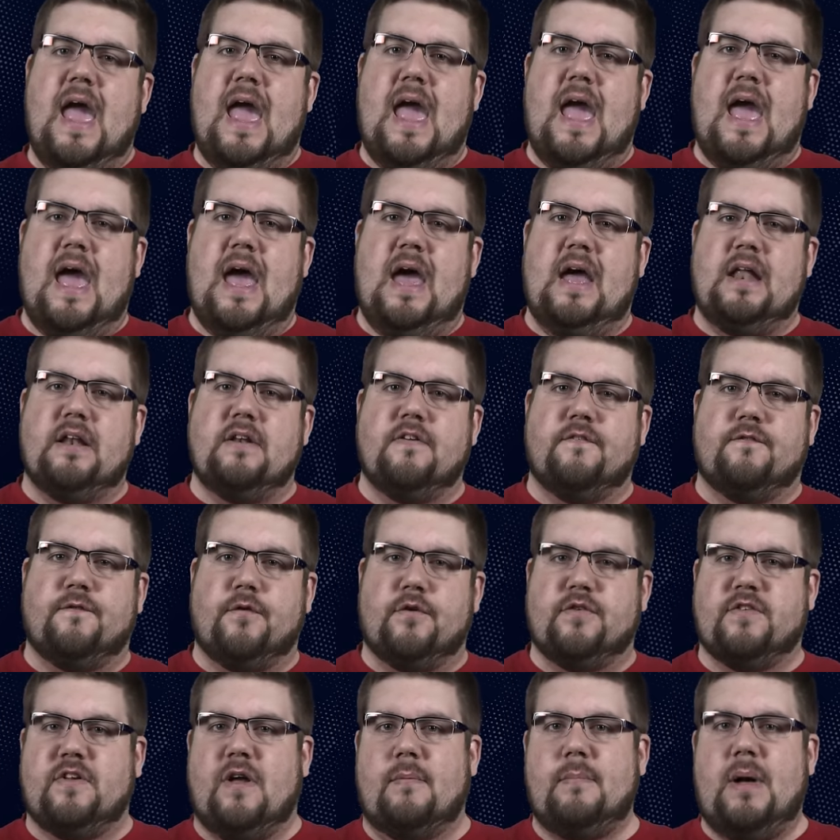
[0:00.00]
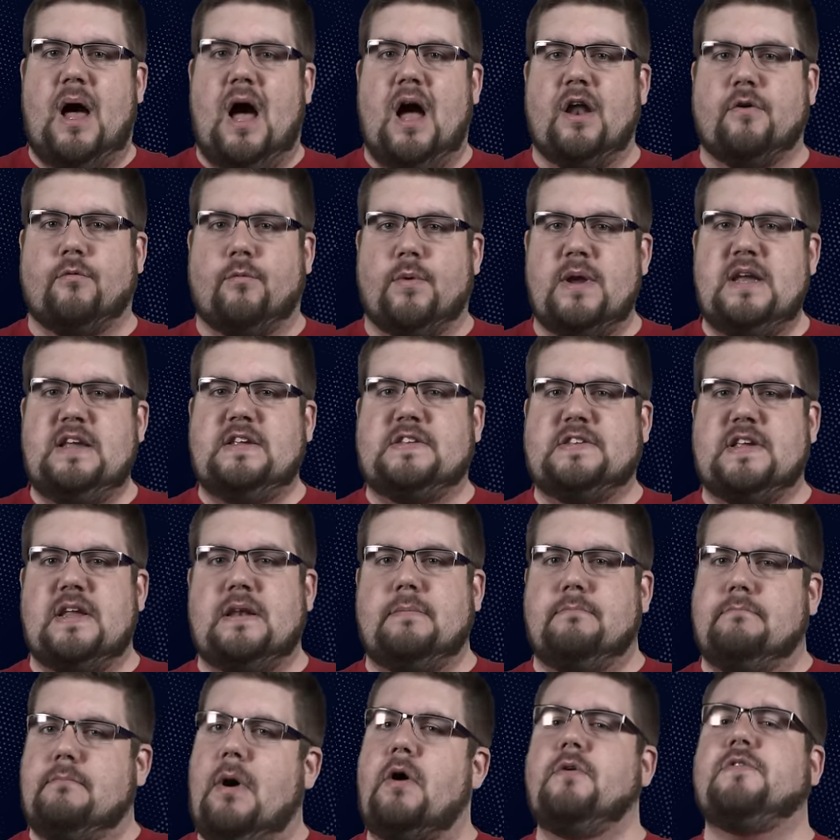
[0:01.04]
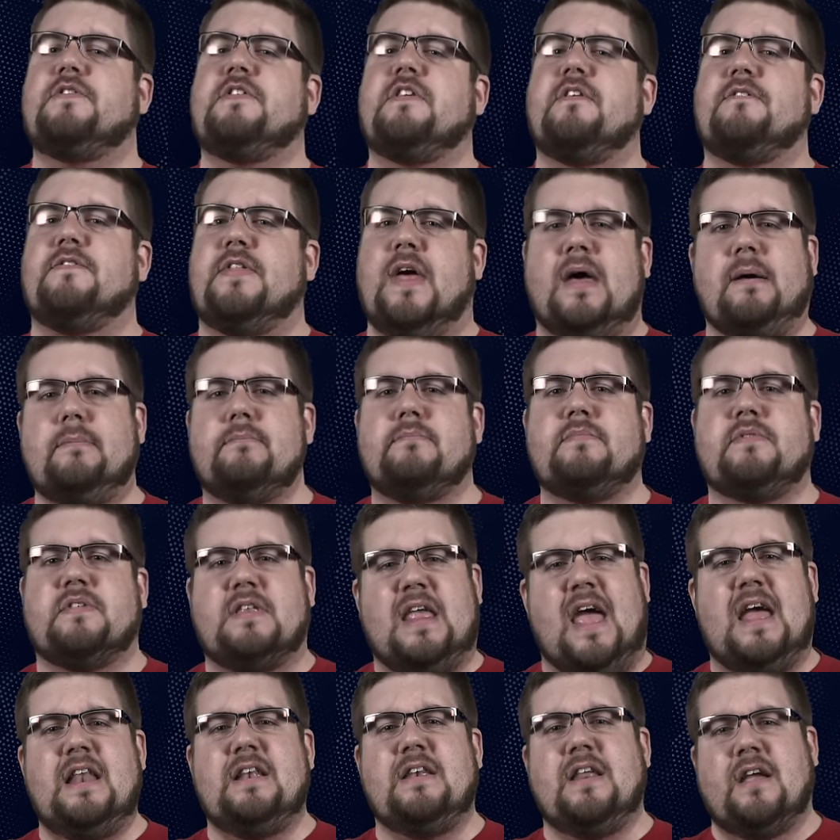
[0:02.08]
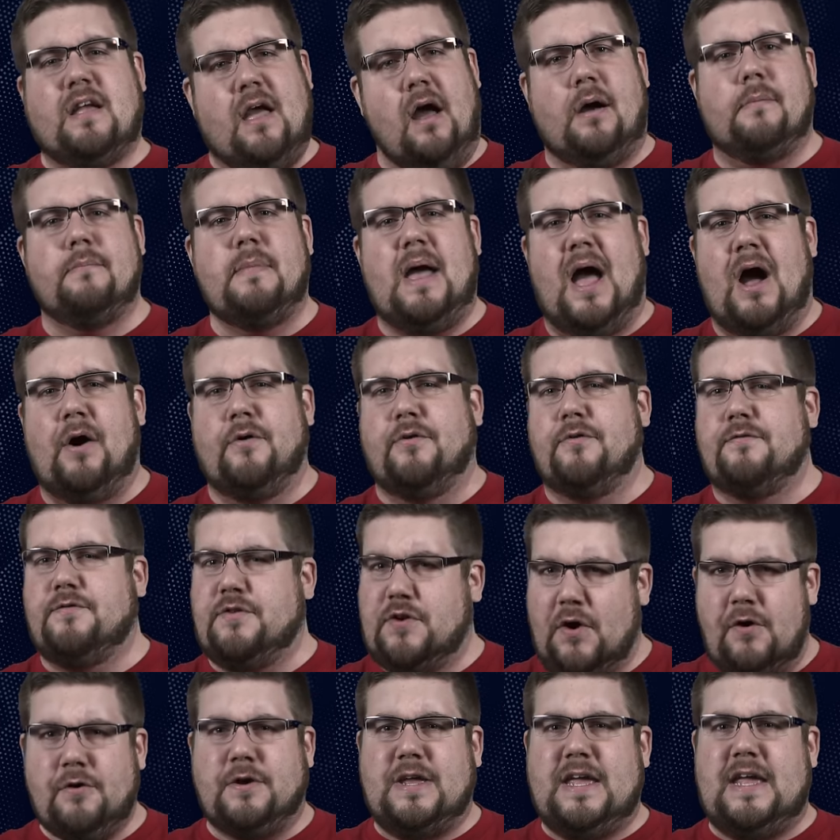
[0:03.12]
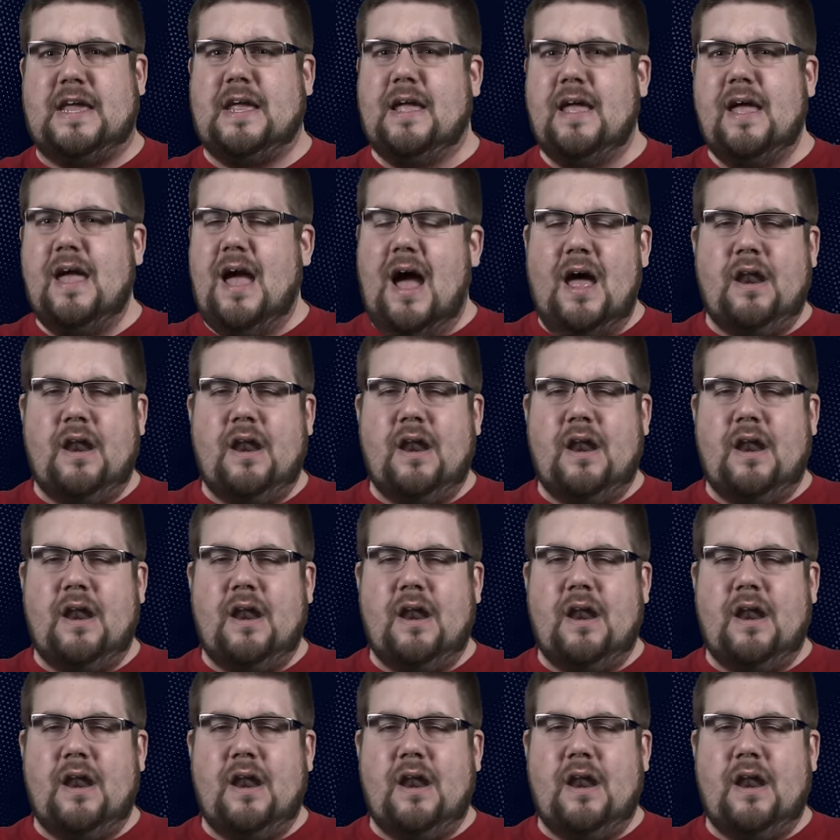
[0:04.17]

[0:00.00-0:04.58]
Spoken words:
and for some odd reason, most of them tend to come out of Turkey.